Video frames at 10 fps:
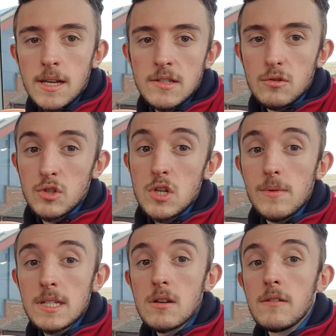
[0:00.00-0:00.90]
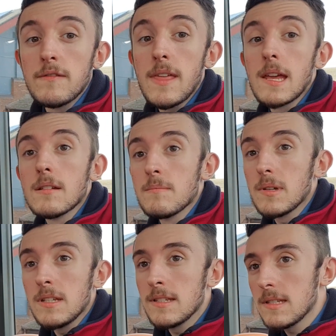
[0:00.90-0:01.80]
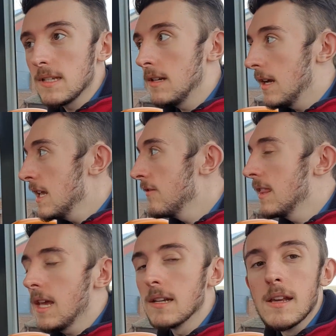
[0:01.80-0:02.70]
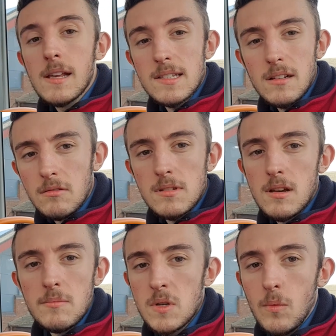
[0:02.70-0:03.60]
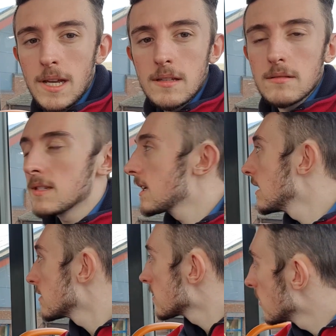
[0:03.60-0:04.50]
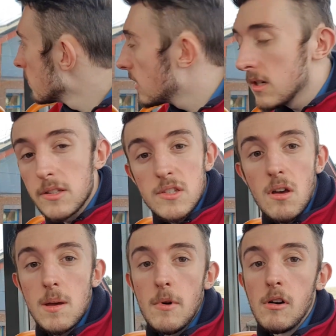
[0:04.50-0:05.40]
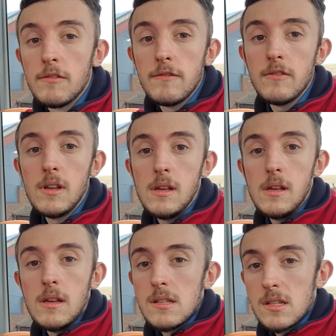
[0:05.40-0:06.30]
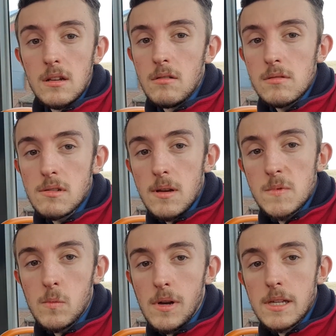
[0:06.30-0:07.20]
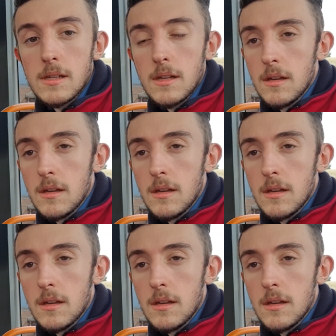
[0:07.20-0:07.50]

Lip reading: So I've got 2 weeks off then. But you see, even then, it's a long time to wait to get some time off. It's a long time to wait.